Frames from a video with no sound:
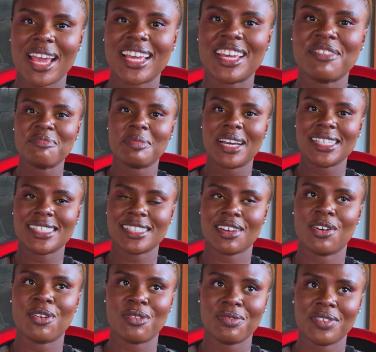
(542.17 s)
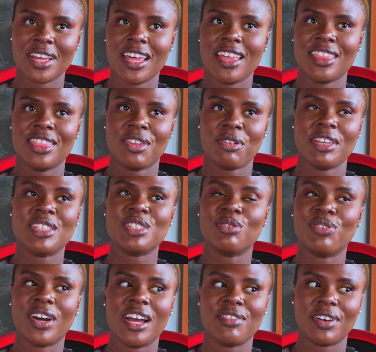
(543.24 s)
I gave myself 3 to
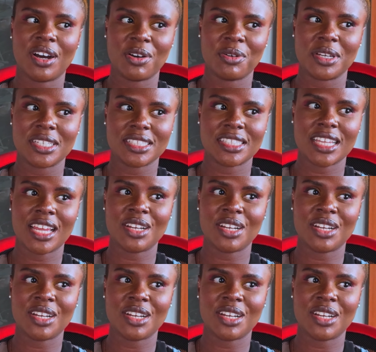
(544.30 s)
5 hours,